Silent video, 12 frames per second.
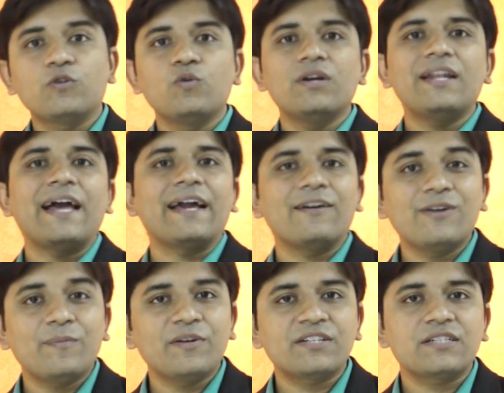Google Hangout
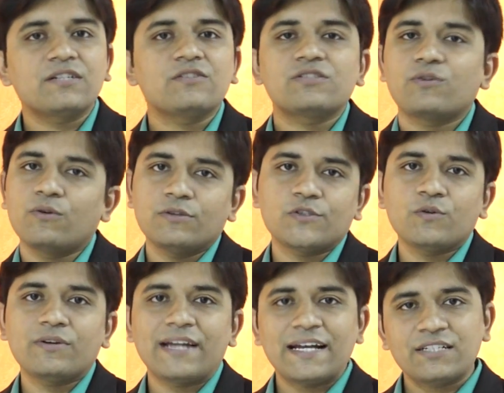application has
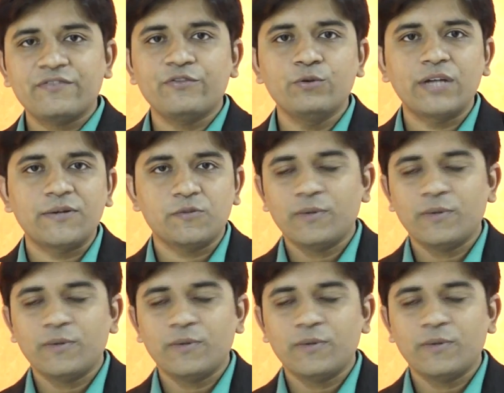also crashed a few times.